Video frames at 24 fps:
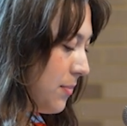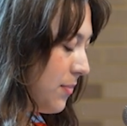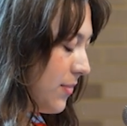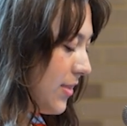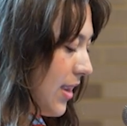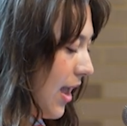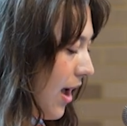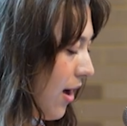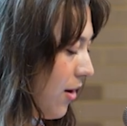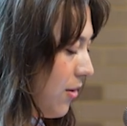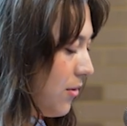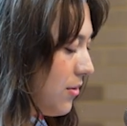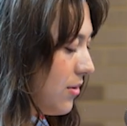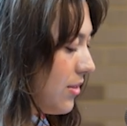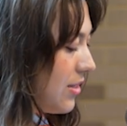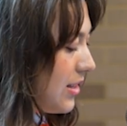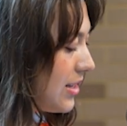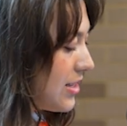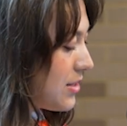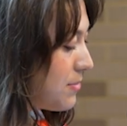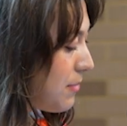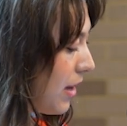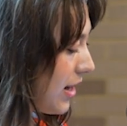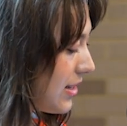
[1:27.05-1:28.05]
Now,
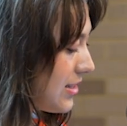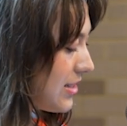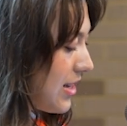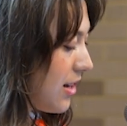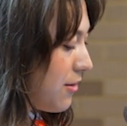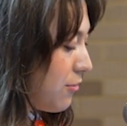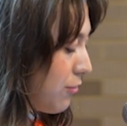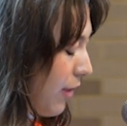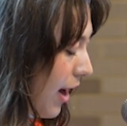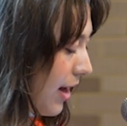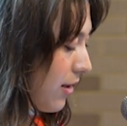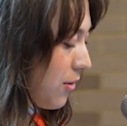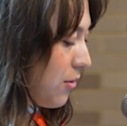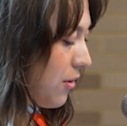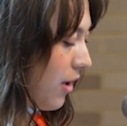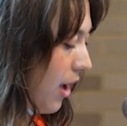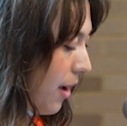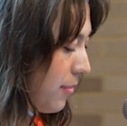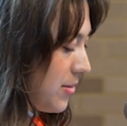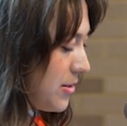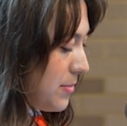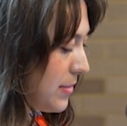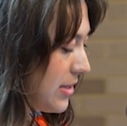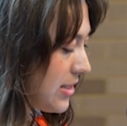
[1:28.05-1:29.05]
this mindset of radical
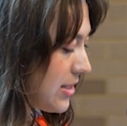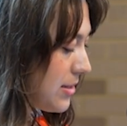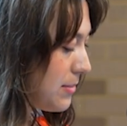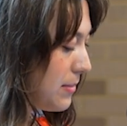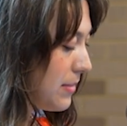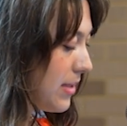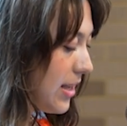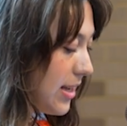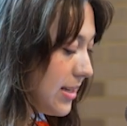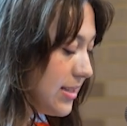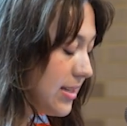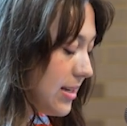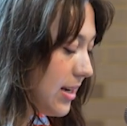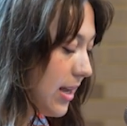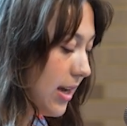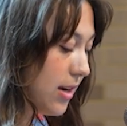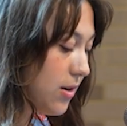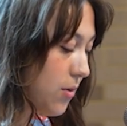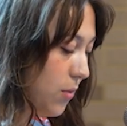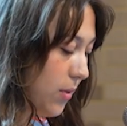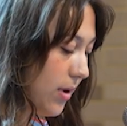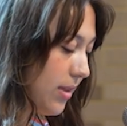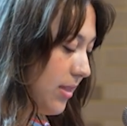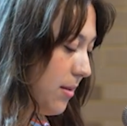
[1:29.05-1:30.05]
optimism isn't
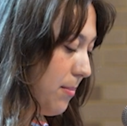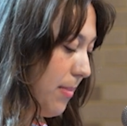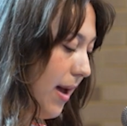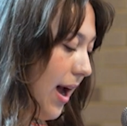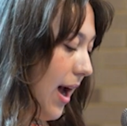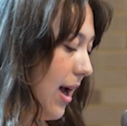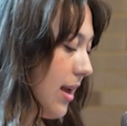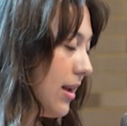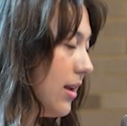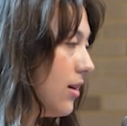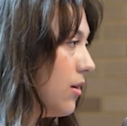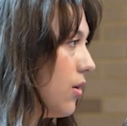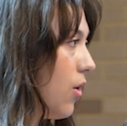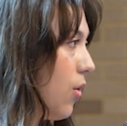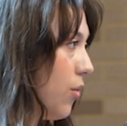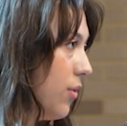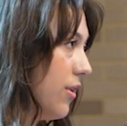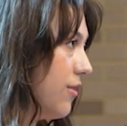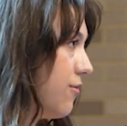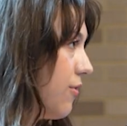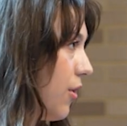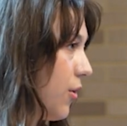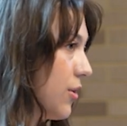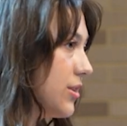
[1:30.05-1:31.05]
ignoring the bad and
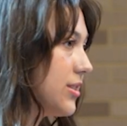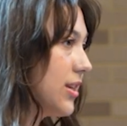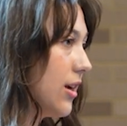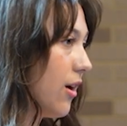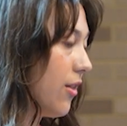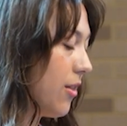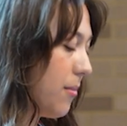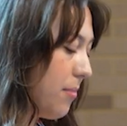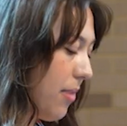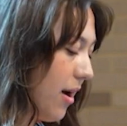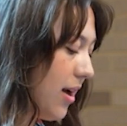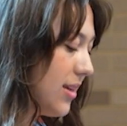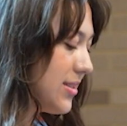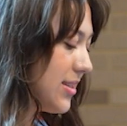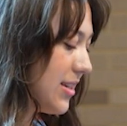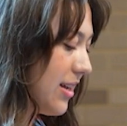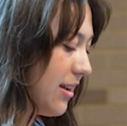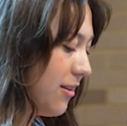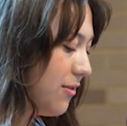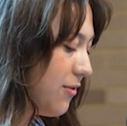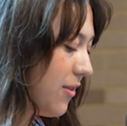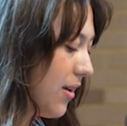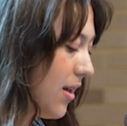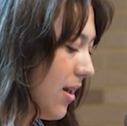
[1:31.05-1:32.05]
only focusing on the
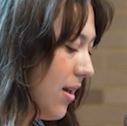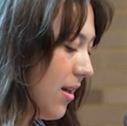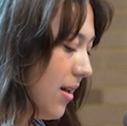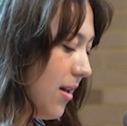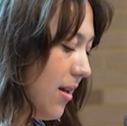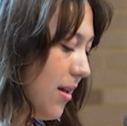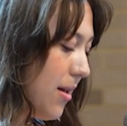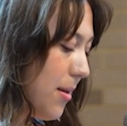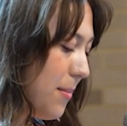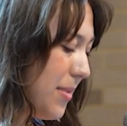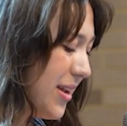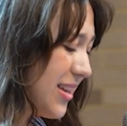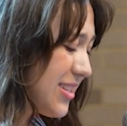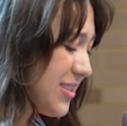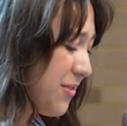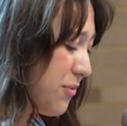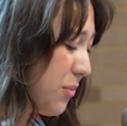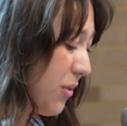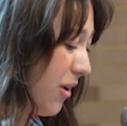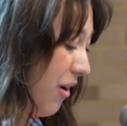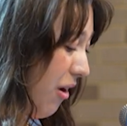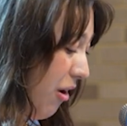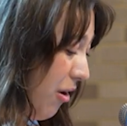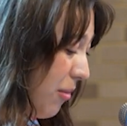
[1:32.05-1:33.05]
positive, because
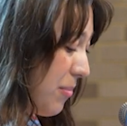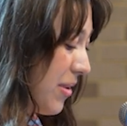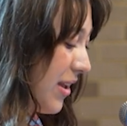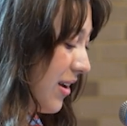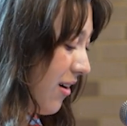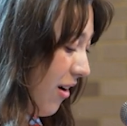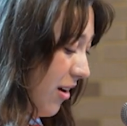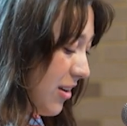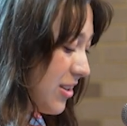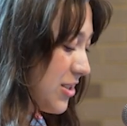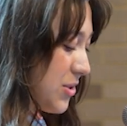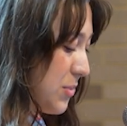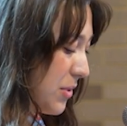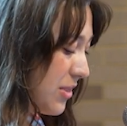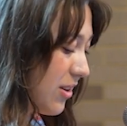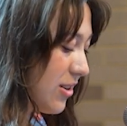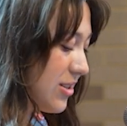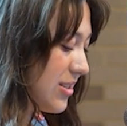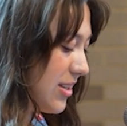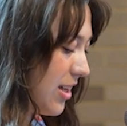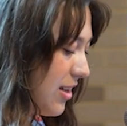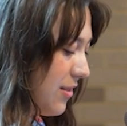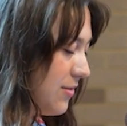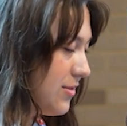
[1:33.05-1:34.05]
if we're all being honest with
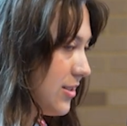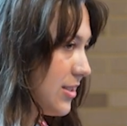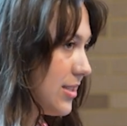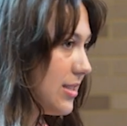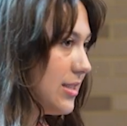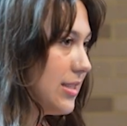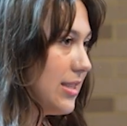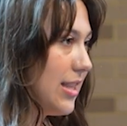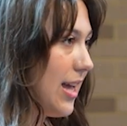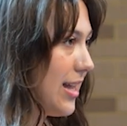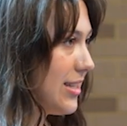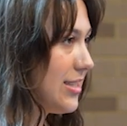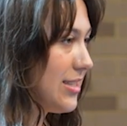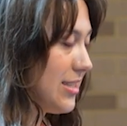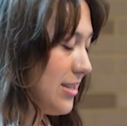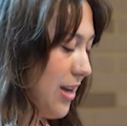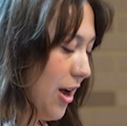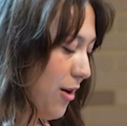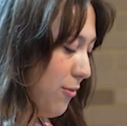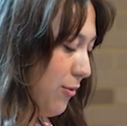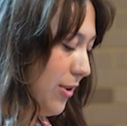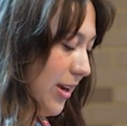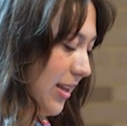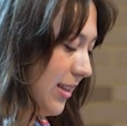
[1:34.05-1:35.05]
ourselves, that's
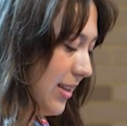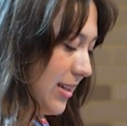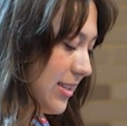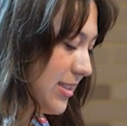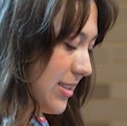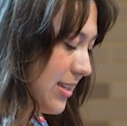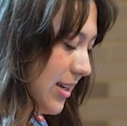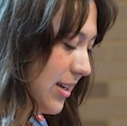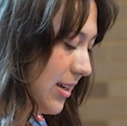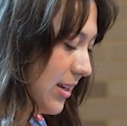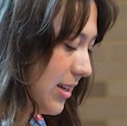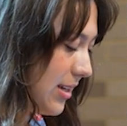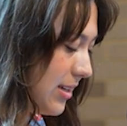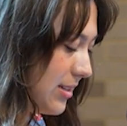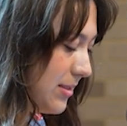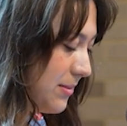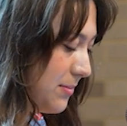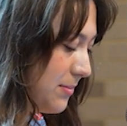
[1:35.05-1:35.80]
not realistic.